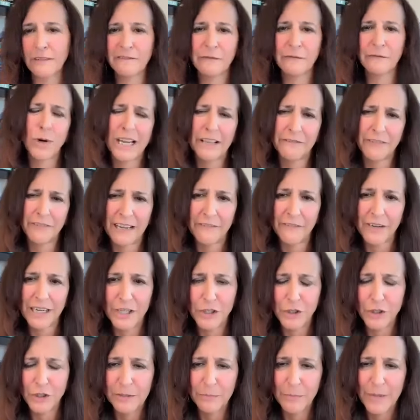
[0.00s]

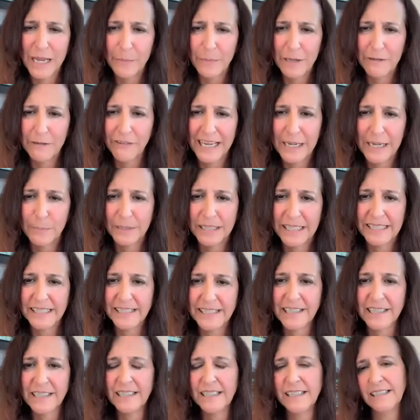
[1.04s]
4,500 maybe families,
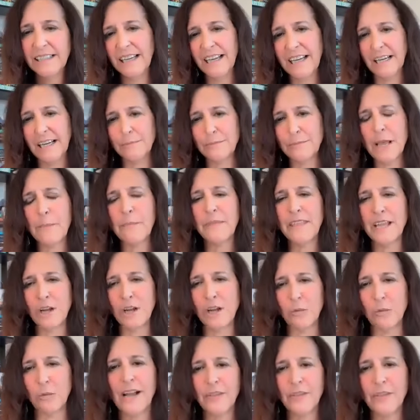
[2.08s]
um, something
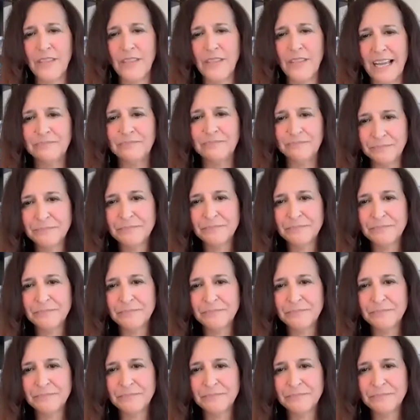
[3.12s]
around that.